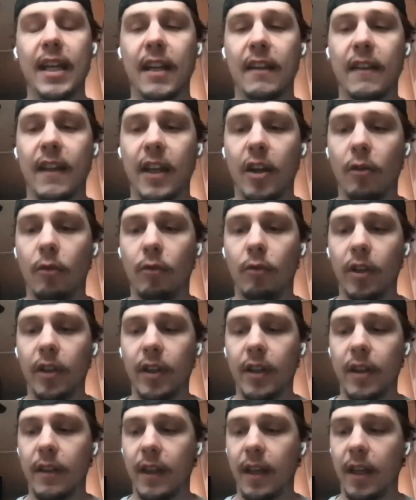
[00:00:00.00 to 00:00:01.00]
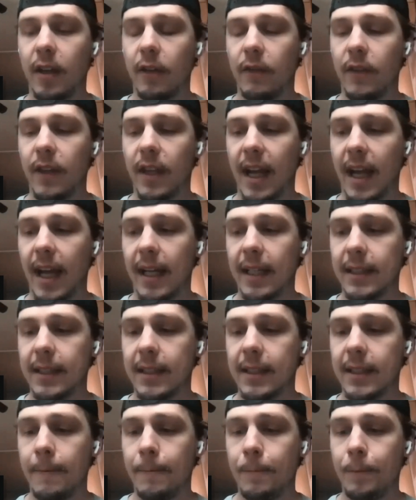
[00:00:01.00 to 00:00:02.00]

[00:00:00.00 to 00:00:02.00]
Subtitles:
And they don't really think of it as